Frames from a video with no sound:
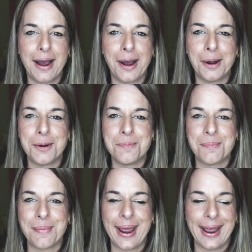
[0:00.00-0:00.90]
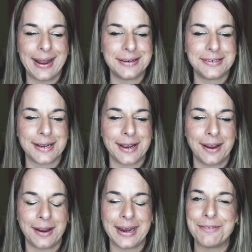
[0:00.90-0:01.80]
Um, and
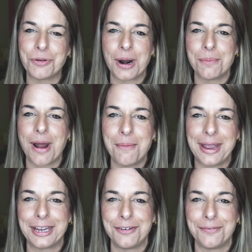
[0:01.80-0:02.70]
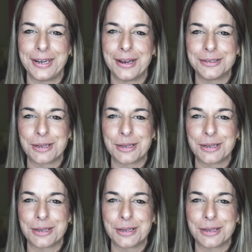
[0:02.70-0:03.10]
uh, even when I'm not making videos,